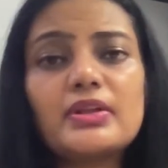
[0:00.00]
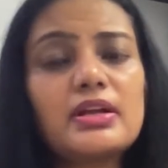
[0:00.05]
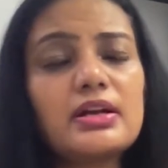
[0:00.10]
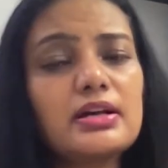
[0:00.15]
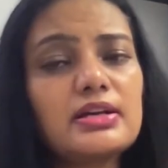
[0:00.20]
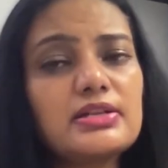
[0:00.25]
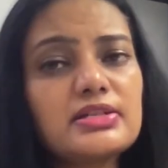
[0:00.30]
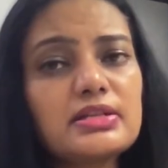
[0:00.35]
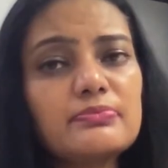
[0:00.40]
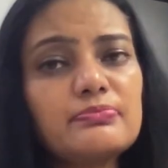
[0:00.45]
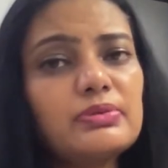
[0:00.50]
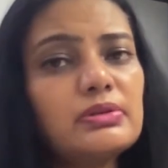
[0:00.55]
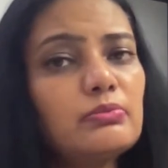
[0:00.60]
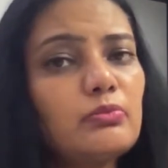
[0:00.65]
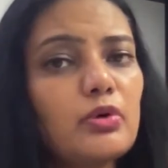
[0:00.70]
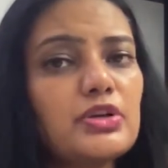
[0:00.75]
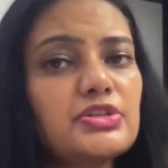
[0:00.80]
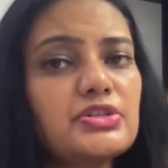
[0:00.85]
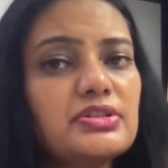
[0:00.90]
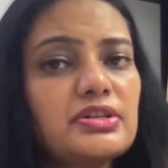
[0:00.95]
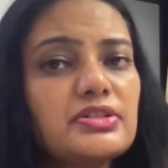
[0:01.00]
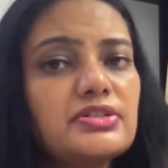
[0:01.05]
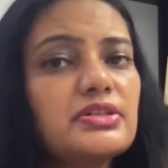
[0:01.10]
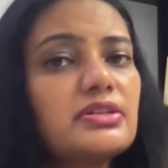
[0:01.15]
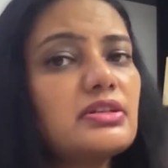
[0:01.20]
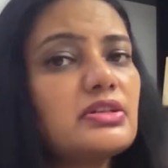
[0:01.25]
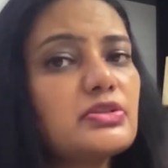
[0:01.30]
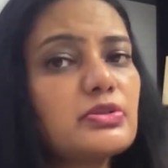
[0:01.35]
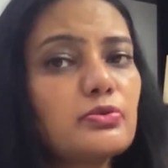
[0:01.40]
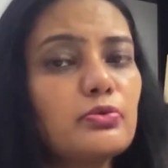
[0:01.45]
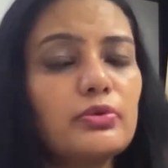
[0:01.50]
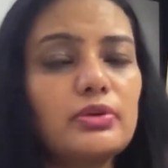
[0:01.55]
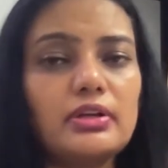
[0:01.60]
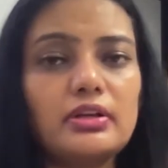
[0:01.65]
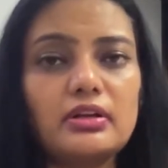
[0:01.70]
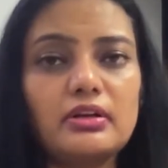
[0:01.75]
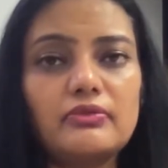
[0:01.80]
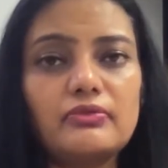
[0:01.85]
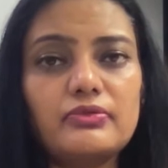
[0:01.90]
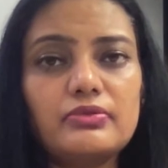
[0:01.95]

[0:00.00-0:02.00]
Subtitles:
a simple moisturizer is good enough.